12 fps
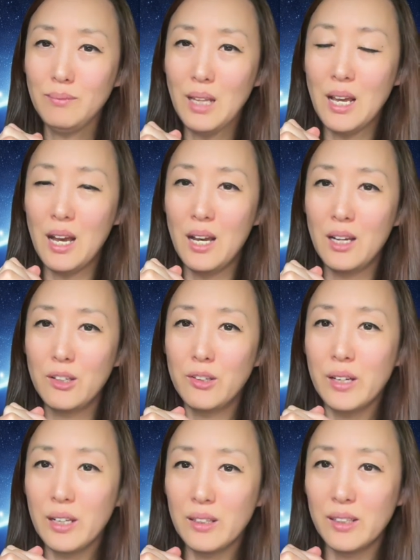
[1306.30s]

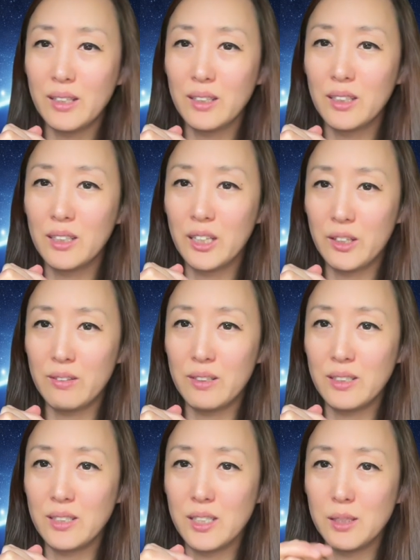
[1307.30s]
creatinine
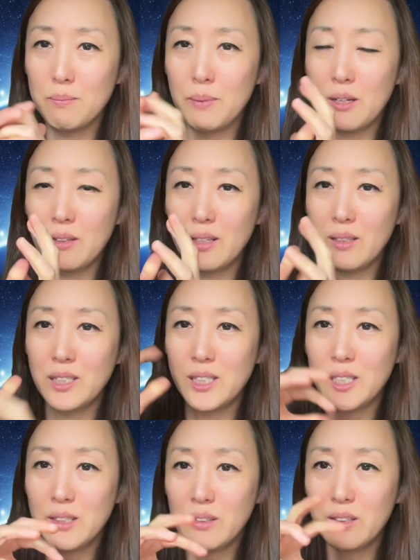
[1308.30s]
clearance is better than
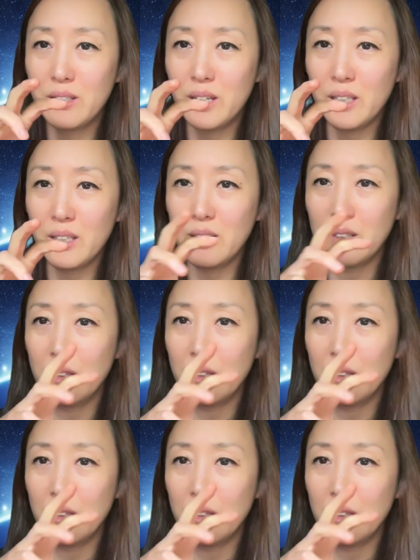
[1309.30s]
serum creatinine